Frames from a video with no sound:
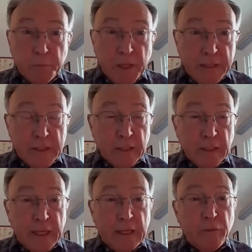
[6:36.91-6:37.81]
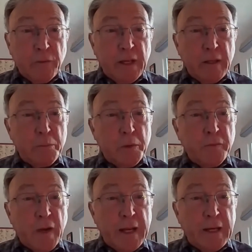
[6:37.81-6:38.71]
a place to live, and you
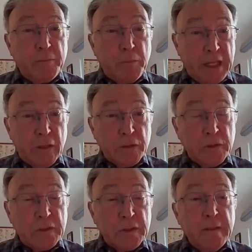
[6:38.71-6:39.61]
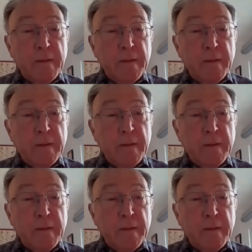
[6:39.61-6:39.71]
provide mm-hmm. meals.